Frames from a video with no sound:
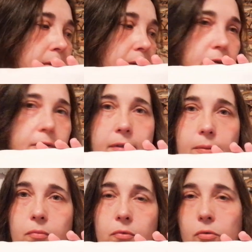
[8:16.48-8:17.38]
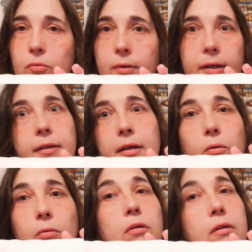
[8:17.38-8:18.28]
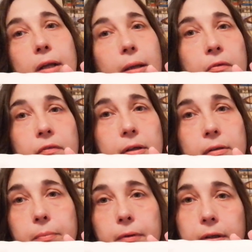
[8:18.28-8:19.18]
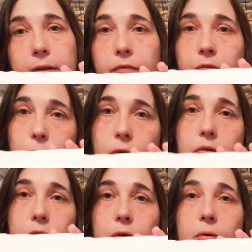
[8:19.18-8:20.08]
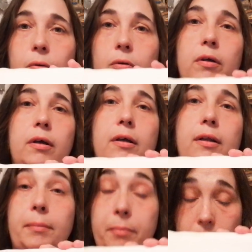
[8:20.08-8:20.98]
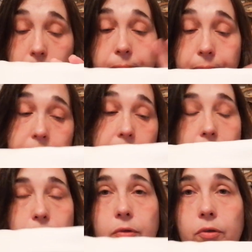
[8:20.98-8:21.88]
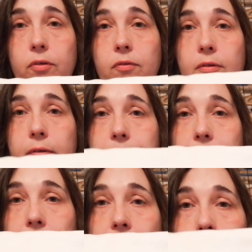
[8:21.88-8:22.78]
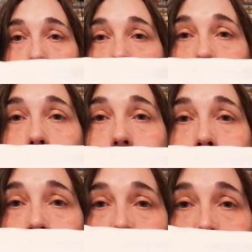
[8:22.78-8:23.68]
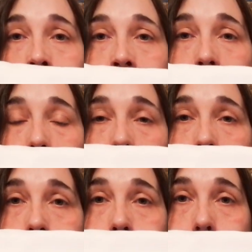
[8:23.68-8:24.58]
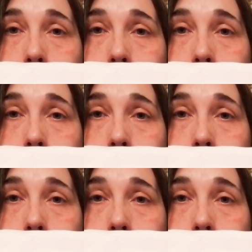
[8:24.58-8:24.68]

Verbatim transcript: never seem to write down the name of it, but if you want to know, uh, let me know and I will just get the information. Um,